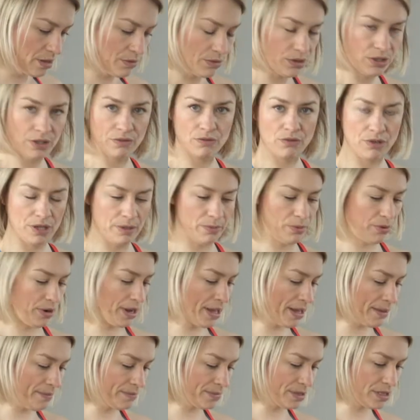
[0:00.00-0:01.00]
which I've already
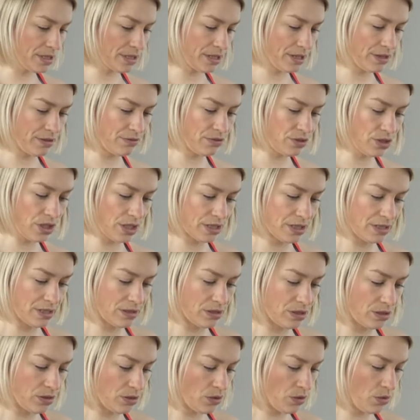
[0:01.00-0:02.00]
prepped. So just
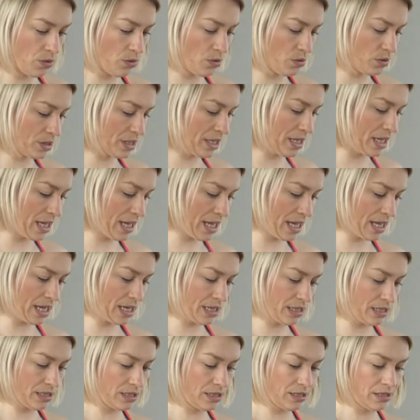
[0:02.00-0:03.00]
cored it
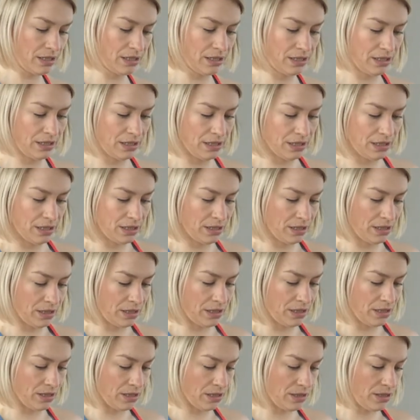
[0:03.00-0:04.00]
and
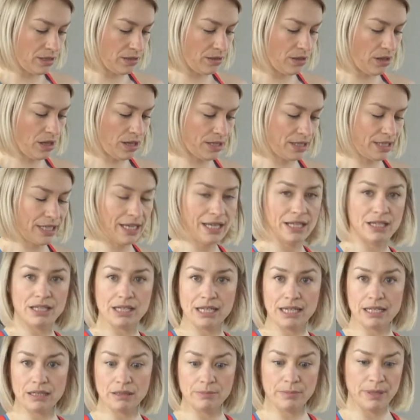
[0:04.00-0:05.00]
cut it
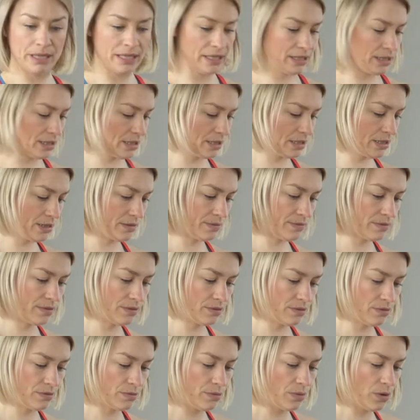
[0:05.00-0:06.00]
into little bits.
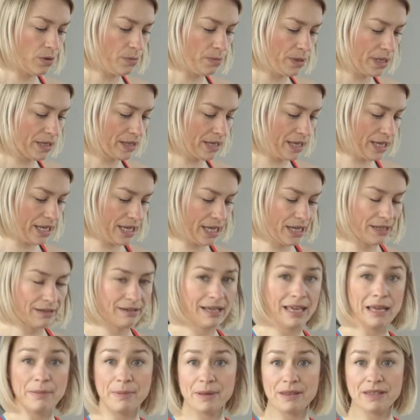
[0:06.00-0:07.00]
So popping that in,
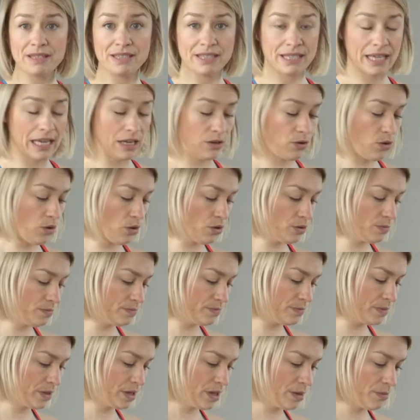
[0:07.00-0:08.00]
keeping the skin
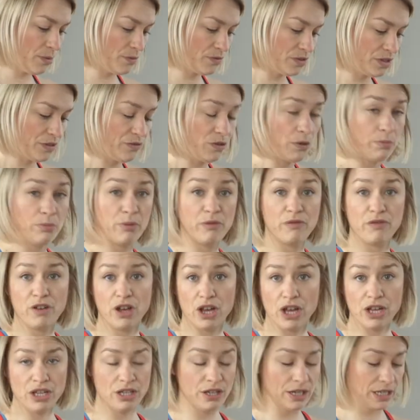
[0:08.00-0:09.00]
on. Obviously, if you
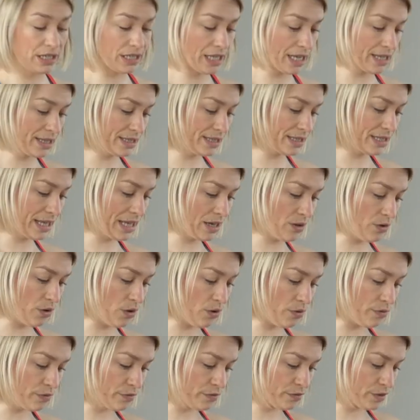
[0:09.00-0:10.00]
prefer, you can take the skin
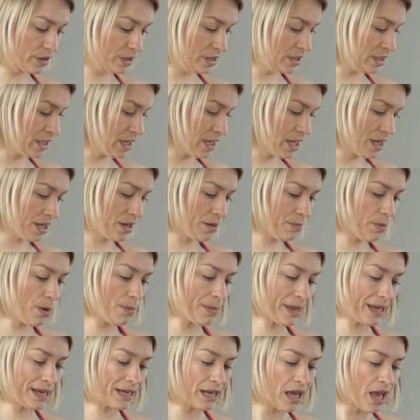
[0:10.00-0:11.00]
off. I'm going to
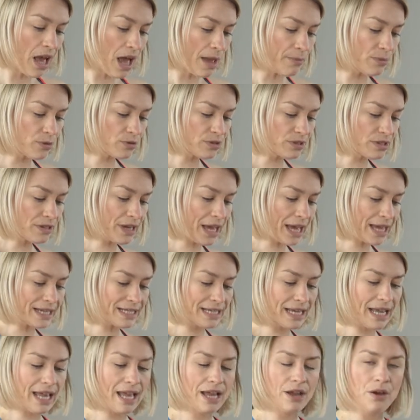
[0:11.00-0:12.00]
pop that in. I'm also
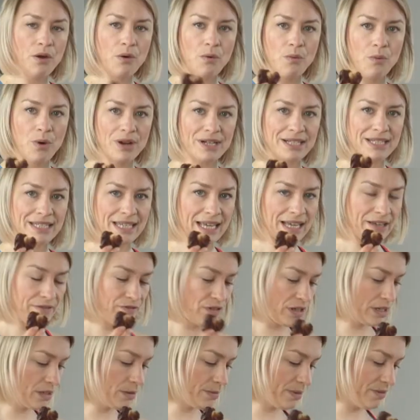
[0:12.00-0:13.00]
adding one date
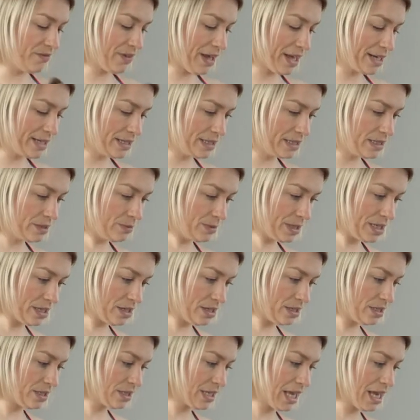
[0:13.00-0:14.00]
for a little bit of added
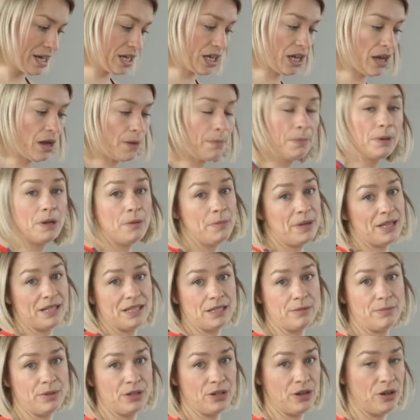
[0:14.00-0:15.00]
sweetness and a couple of
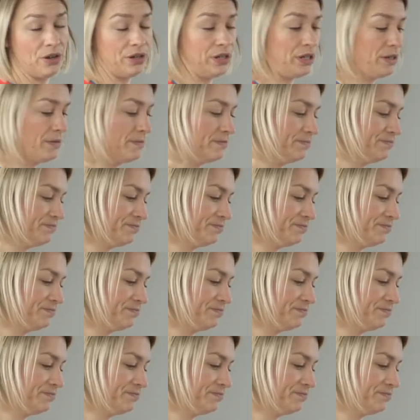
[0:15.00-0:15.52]
bits of banana.